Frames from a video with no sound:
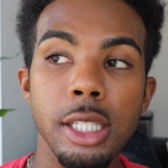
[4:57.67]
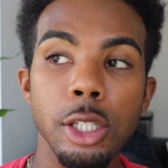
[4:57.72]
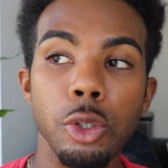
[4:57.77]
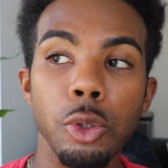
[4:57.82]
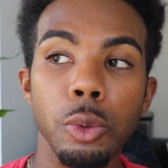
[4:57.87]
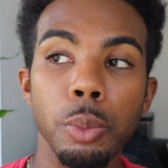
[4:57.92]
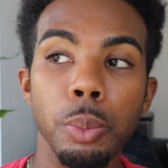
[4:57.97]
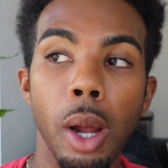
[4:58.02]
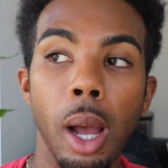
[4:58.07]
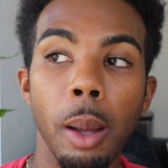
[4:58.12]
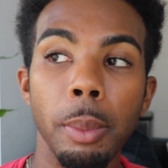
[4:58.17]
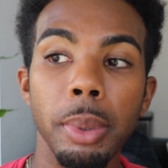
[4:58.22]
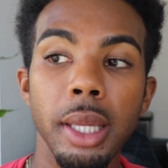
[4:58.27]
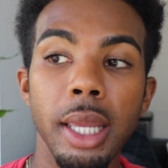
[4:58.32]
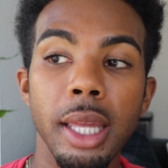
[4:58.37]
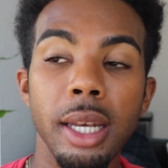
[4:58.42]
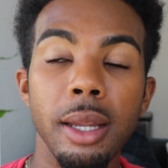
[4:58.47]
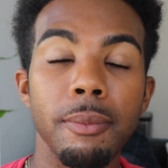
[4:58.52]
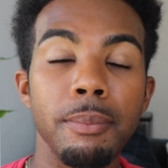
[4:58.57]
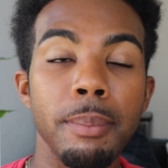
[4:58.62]
and you're
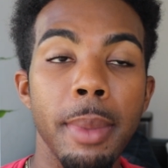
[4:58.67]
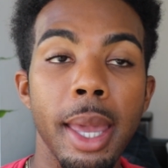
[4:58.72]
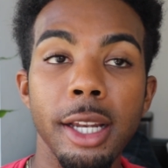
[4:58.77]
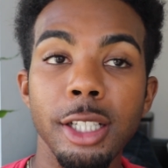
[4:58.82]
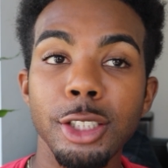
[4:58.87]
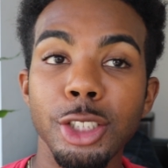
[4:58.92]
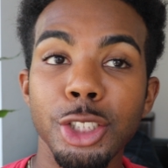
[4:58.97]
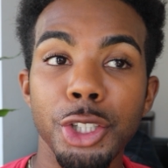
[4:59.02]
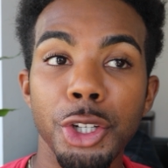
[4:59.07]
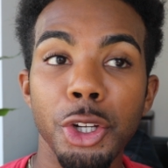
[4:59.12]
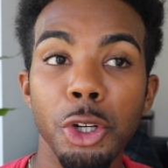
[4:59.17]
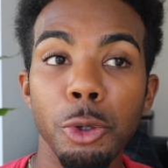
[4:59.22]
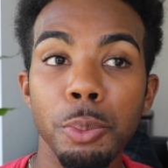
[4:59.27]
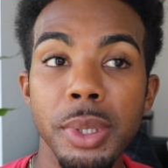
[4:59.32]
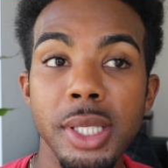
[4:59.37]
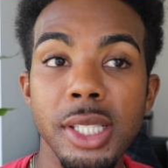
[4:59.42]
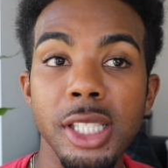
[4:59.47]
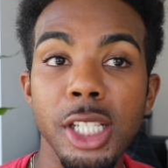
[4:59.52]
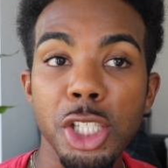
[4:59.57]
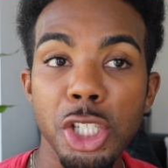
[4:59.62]
probably in a managerial
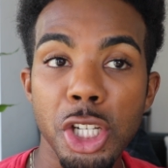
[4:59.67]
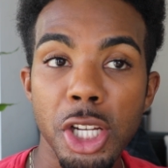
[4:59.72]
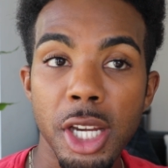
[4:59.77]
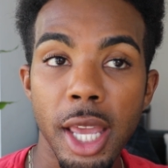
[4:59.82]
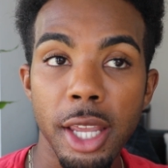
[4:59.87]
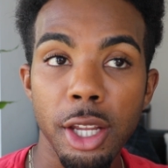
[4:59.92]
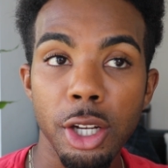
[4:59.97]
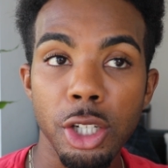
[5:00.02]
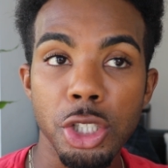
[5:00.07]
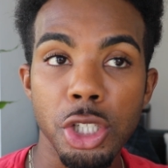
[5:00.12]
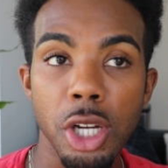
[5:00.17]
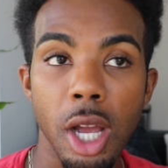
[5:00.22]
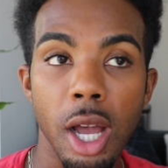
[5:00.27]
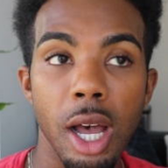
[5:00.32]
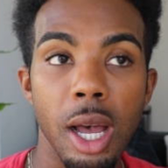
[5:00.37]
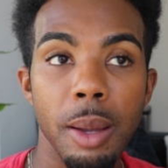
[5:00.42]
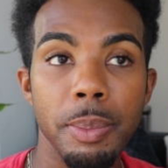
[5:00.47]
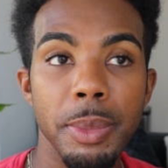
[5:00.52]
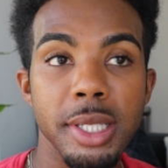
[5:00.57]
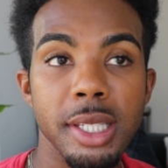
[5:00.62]
position at your job.